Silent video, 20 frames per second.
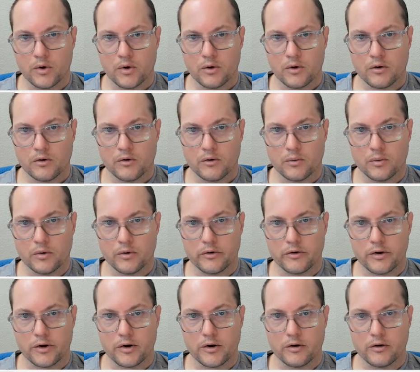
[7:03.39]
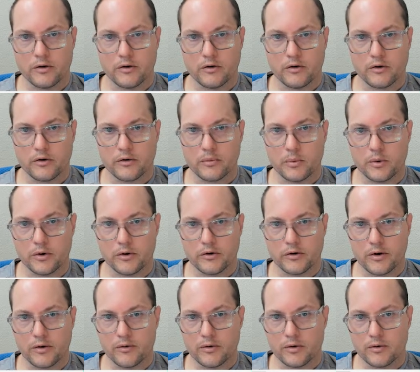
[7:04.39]
So we'll set it to
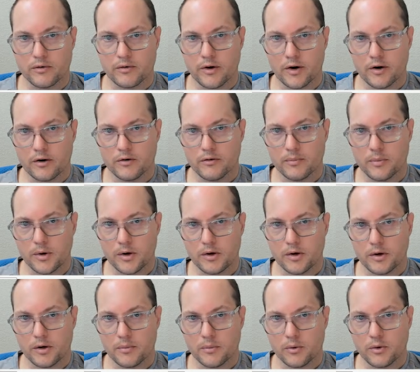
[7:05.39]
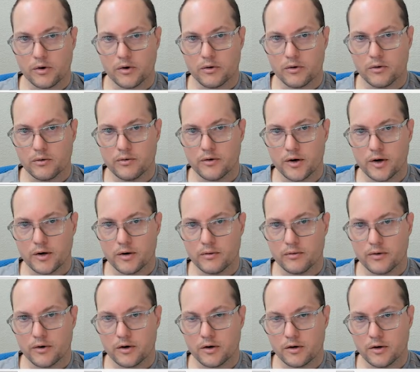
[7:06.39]
6.75 by 9.25
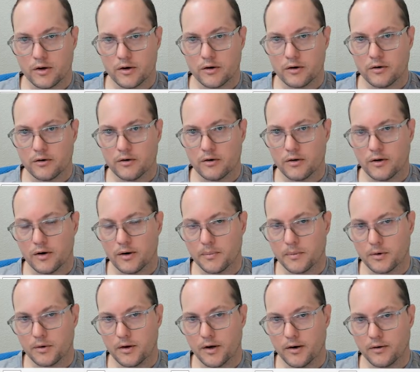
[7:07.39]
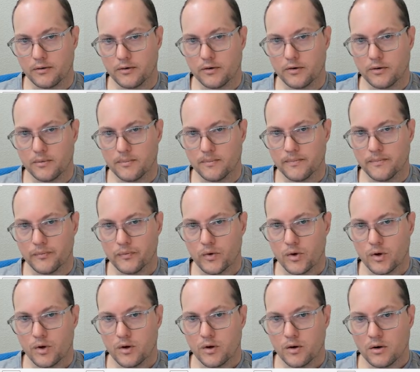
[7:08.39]
and align it to the upper left.
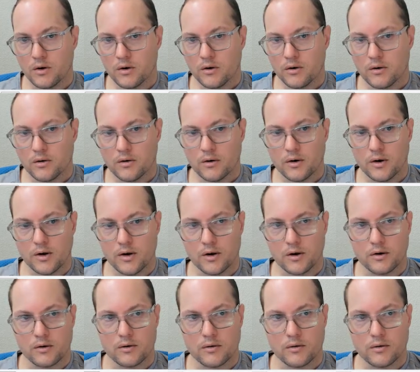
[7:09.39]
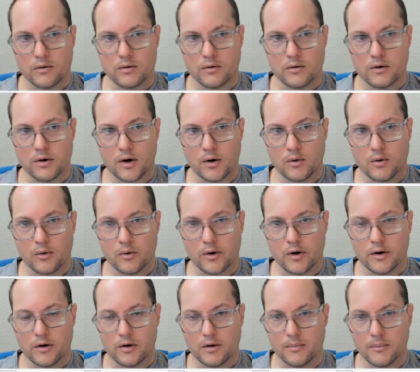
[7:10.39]
And now we're ready
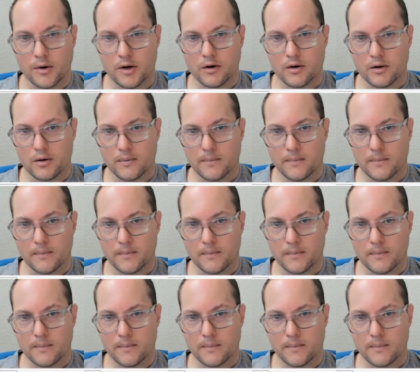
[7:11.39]
to make it.